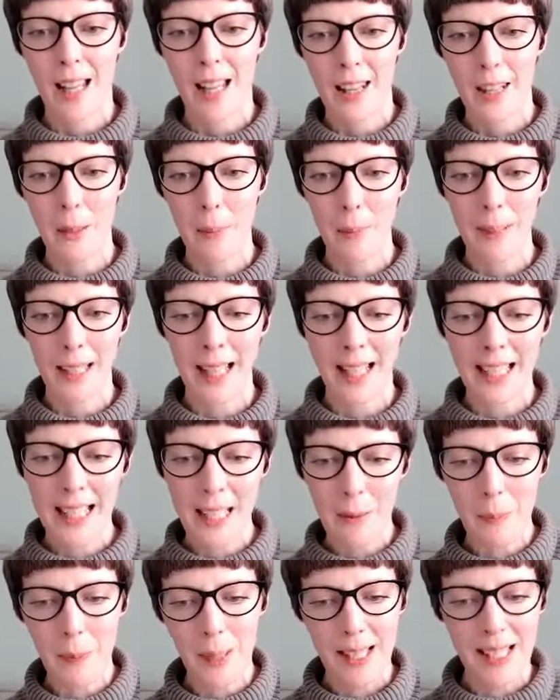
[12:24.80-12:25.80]
the
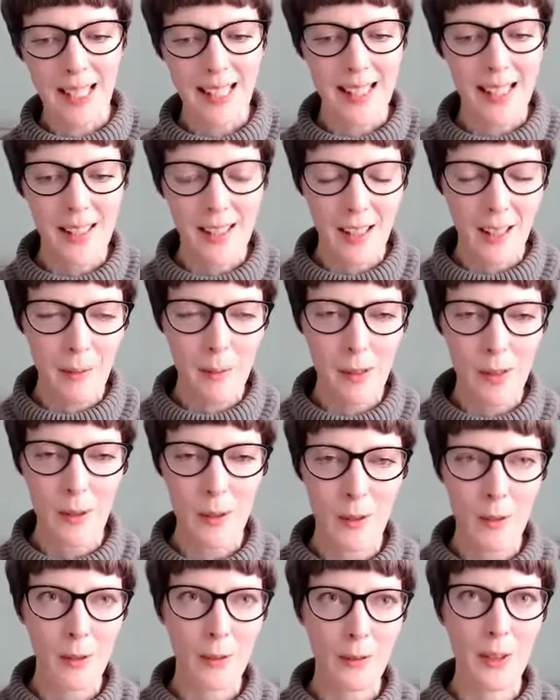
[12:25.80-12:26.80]
planning piece in terms
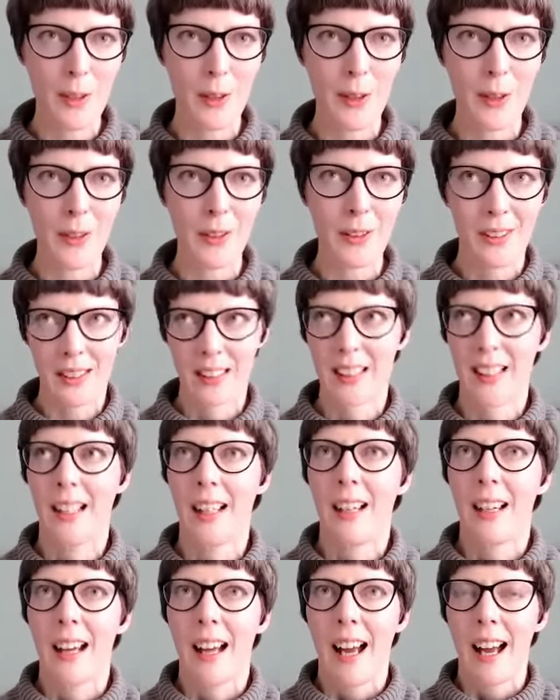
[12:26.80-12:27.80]
of, you know,
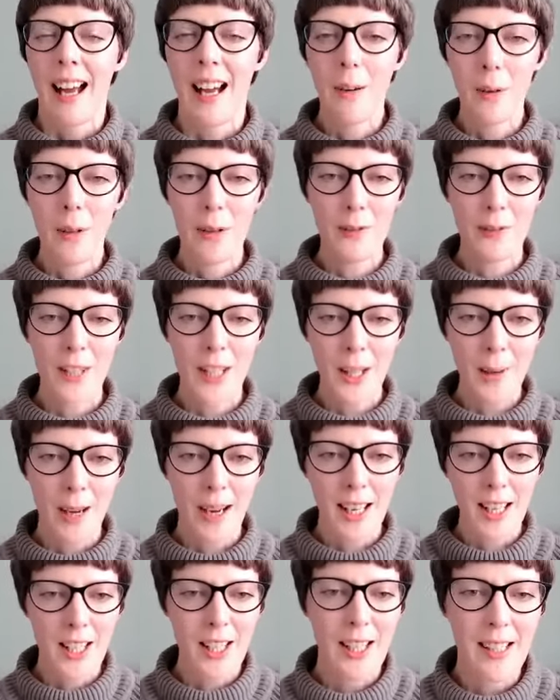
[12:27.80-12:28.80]
how often are you
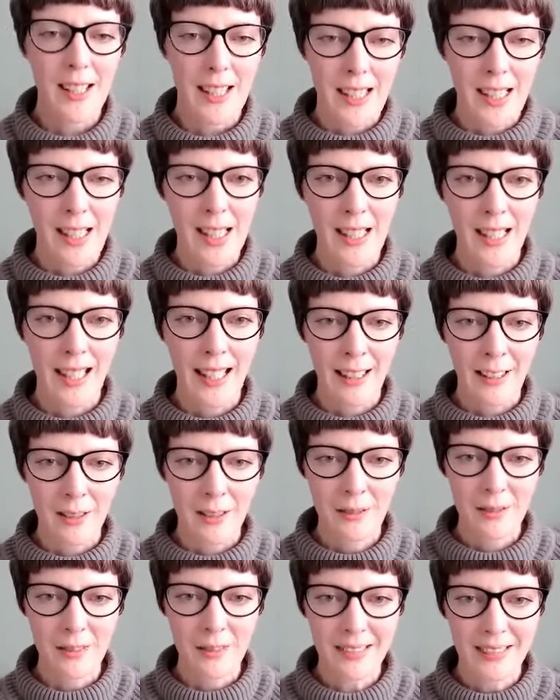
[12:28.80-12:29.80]
actually sitting
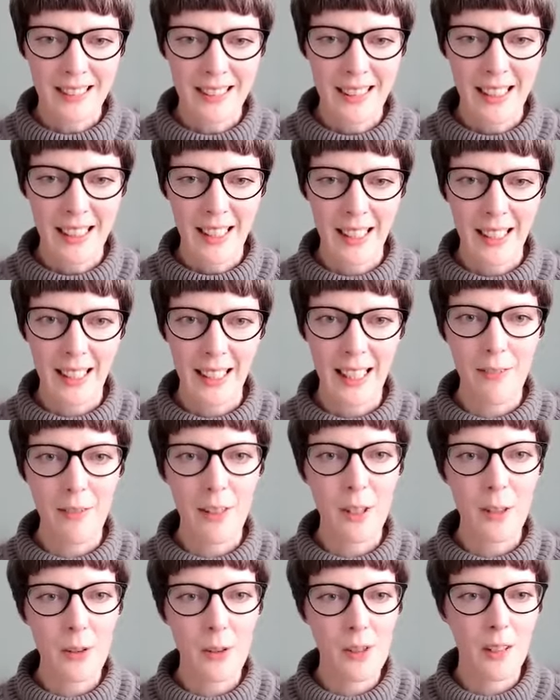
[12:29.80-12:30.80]
down,
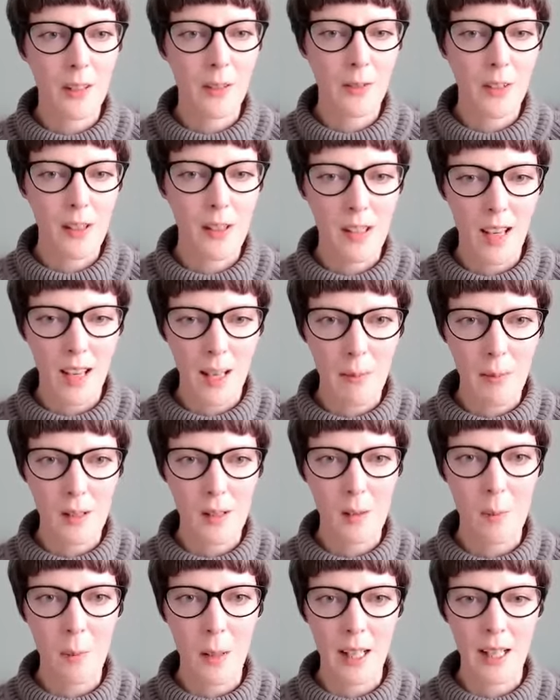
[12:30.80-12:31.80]
giving yourself the time and
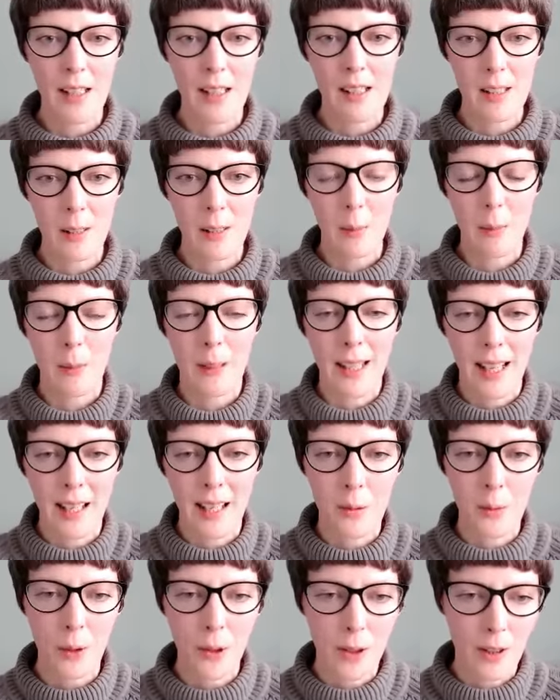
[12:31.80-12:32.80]
space to
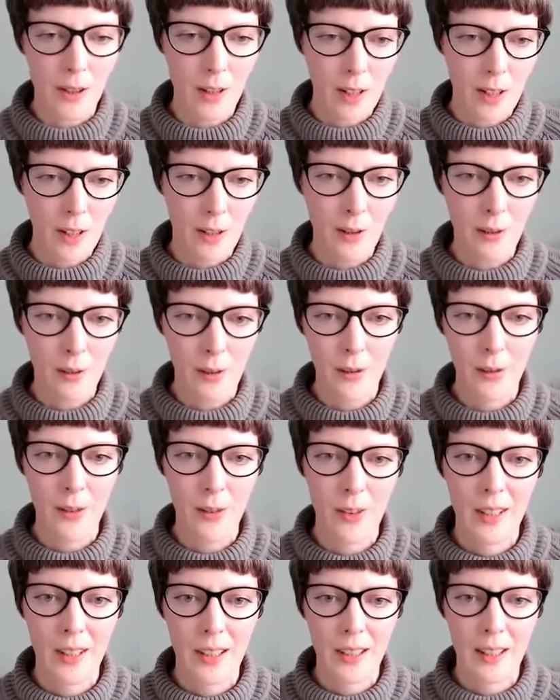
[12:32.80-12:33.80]
plan what you're going to do?
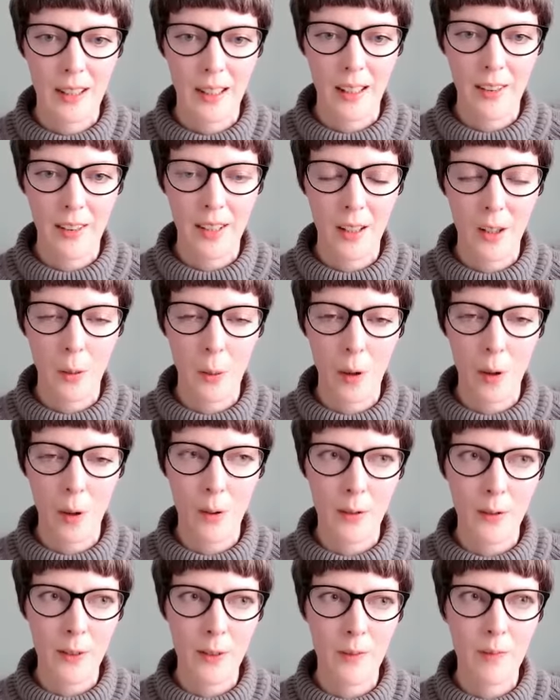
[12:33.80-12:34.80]
I think quite
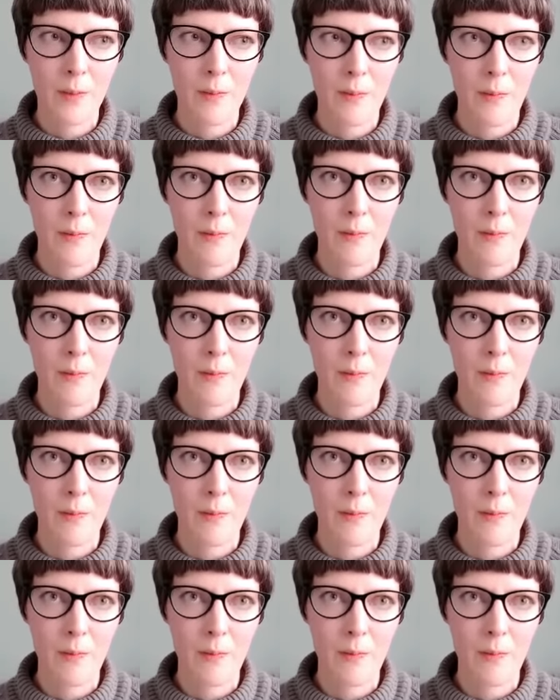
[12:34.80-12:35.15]
often